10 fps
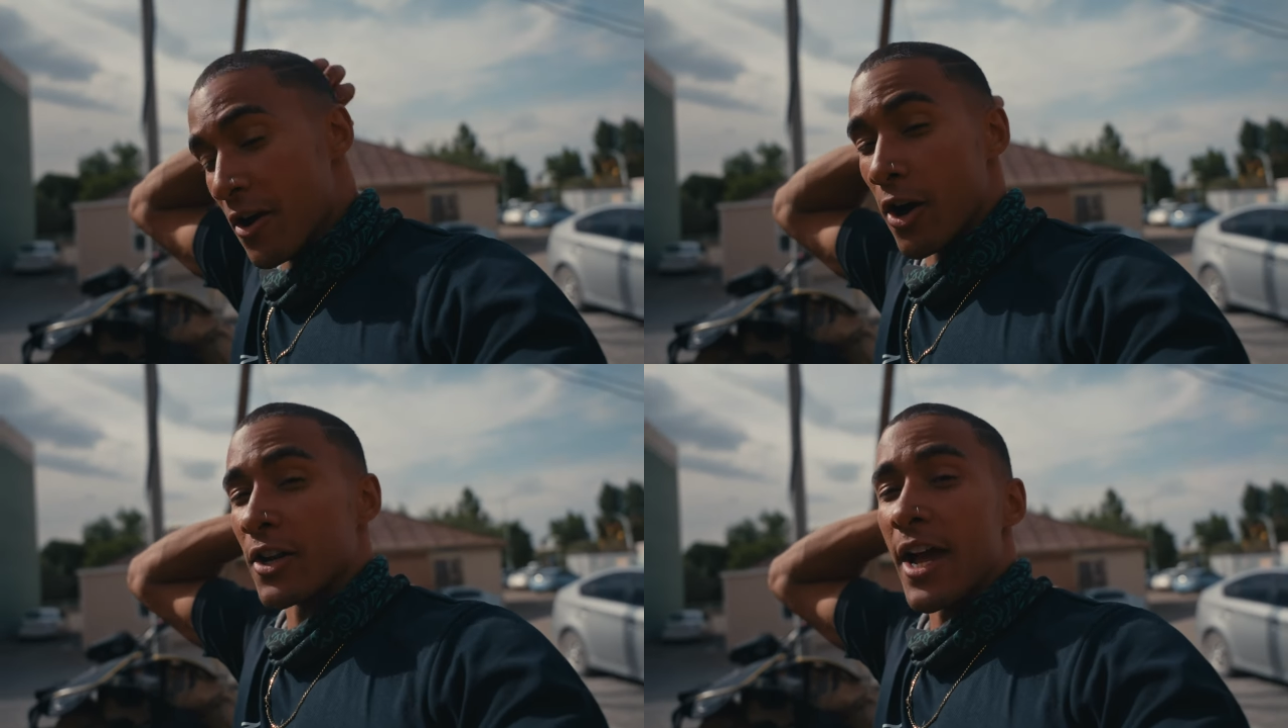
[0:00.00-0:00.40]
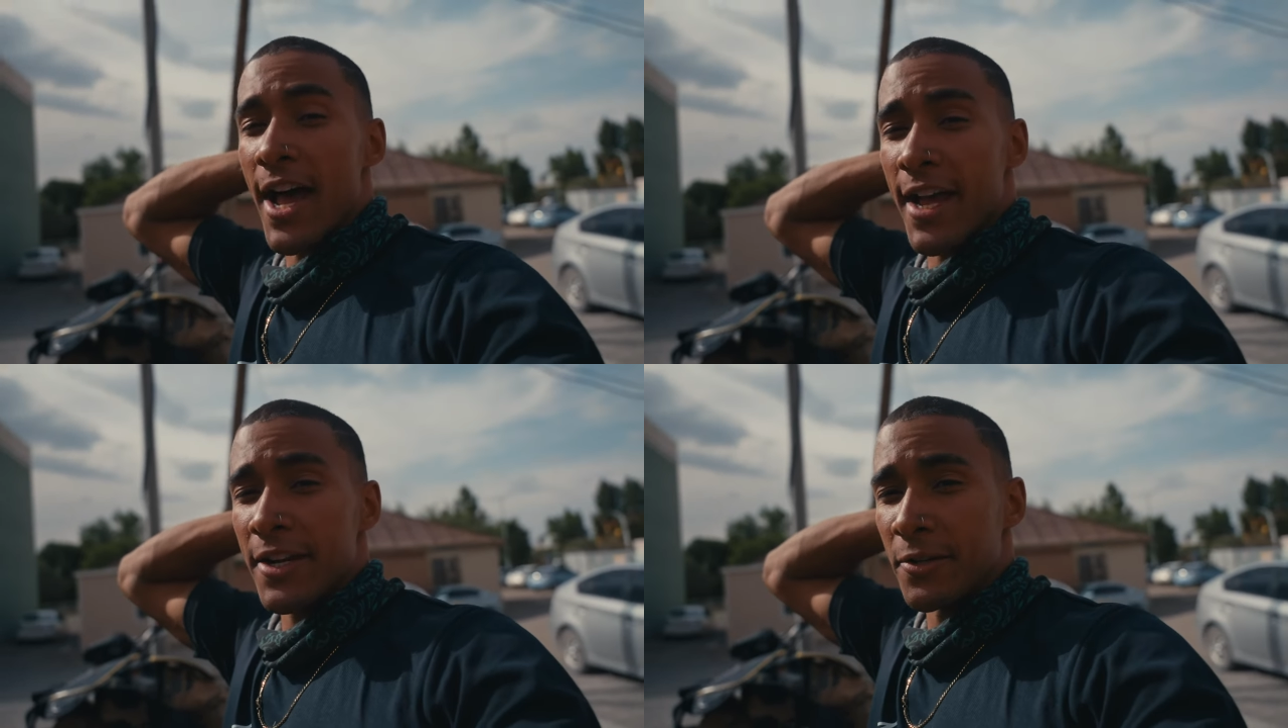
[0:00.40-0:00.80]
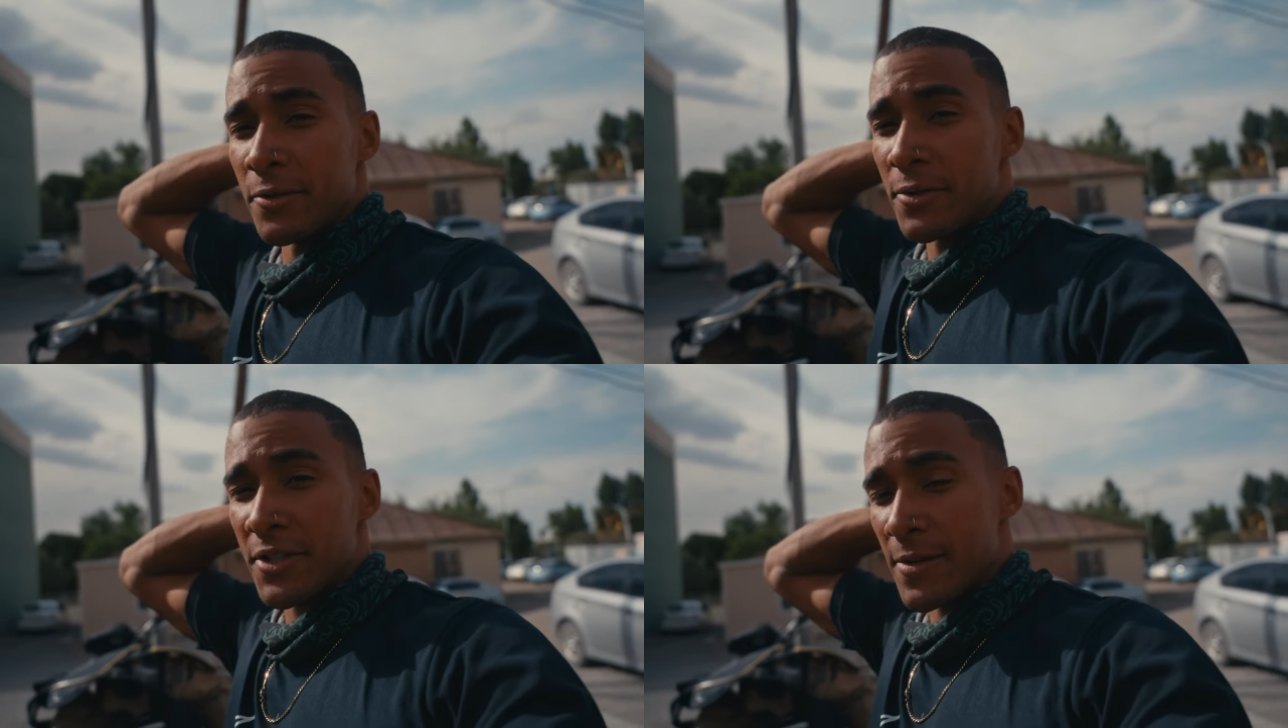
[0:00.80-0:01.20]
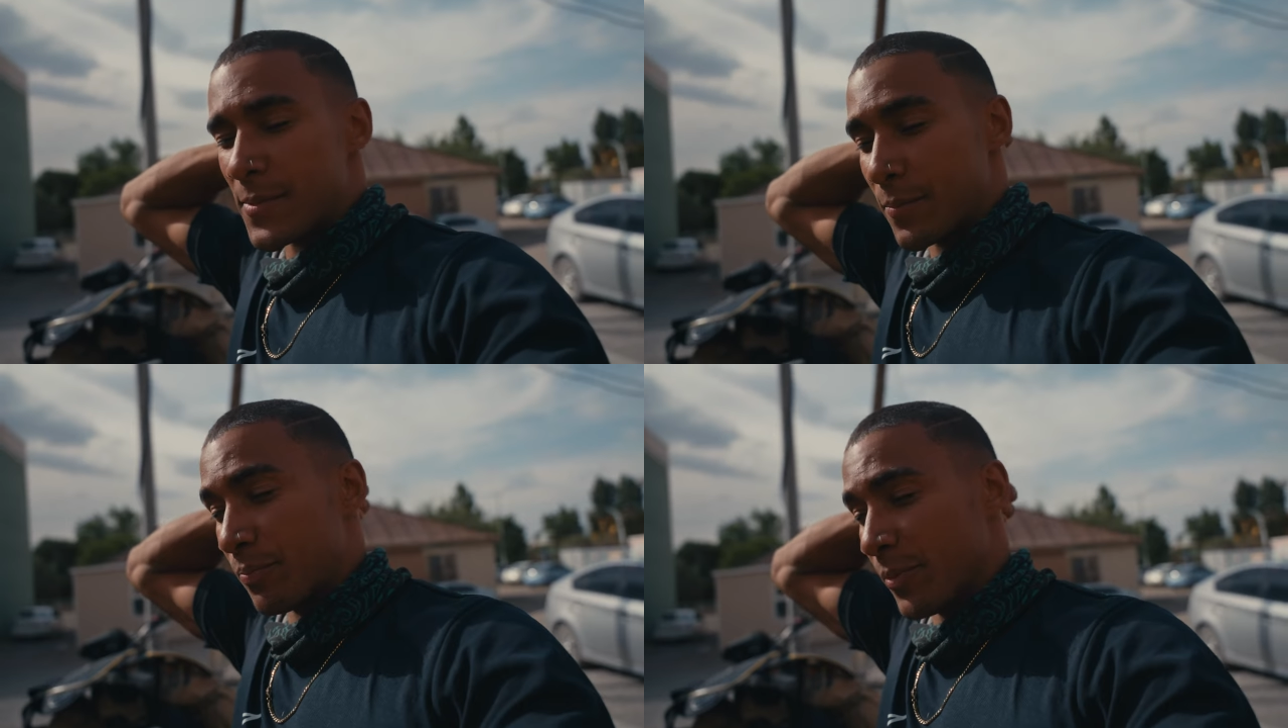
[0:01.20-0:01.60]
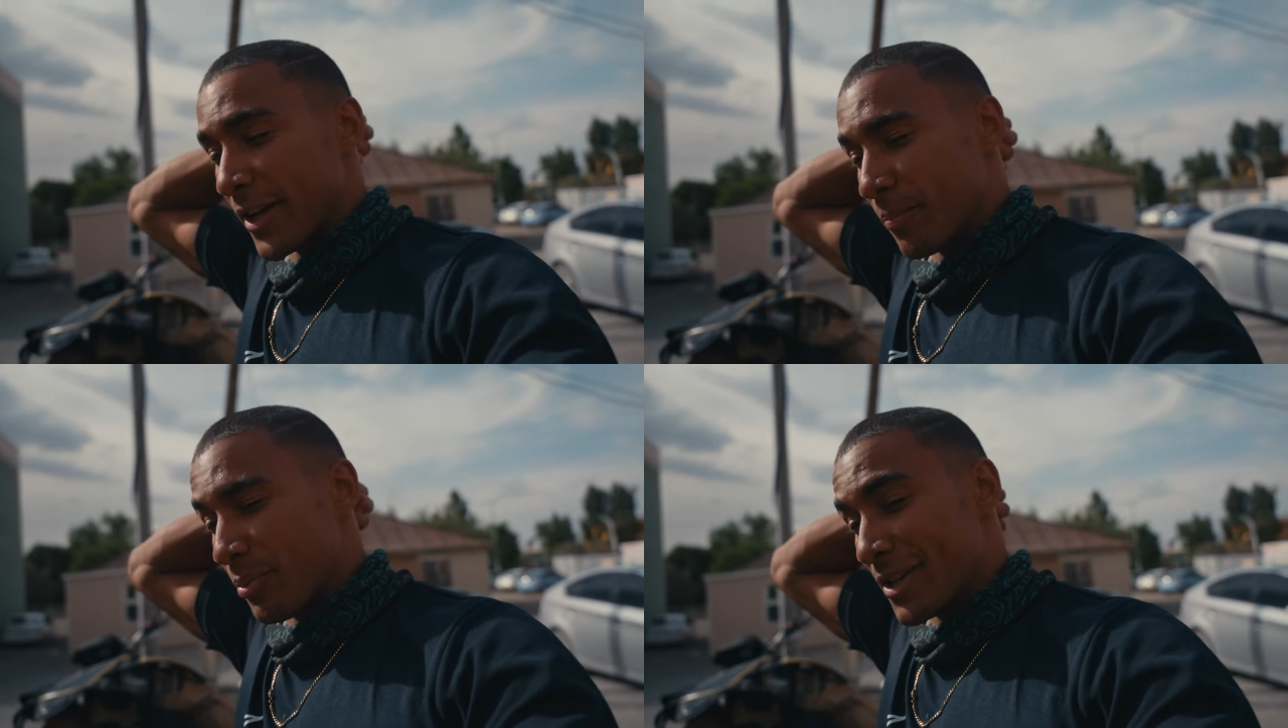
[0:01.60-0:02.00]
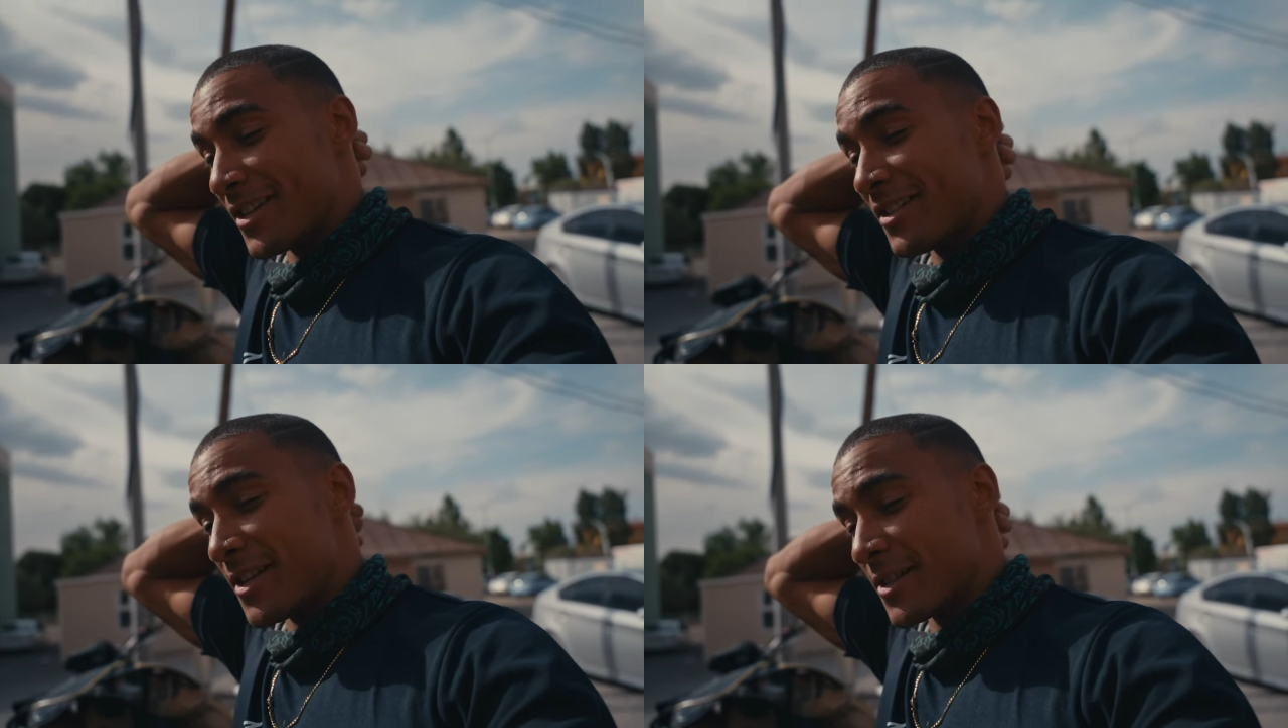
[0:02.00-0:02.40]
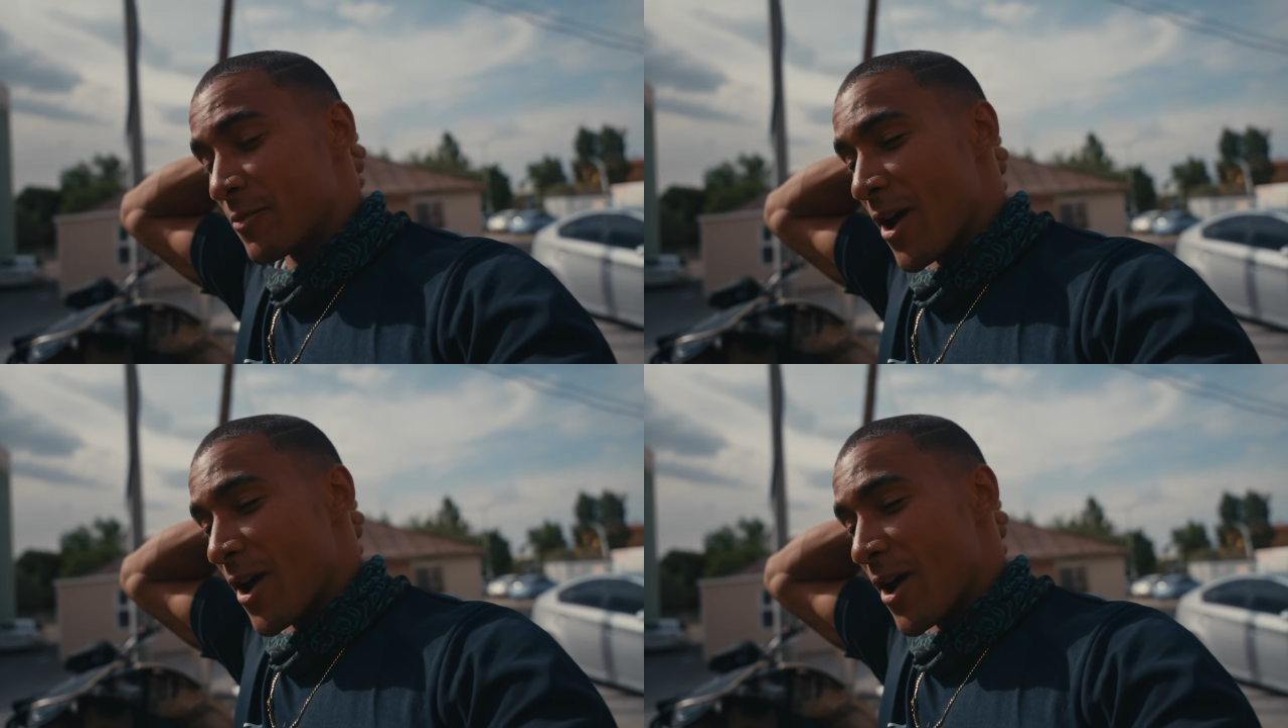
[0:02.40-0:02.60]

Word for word: Our guide, who seems like a pretty seasoned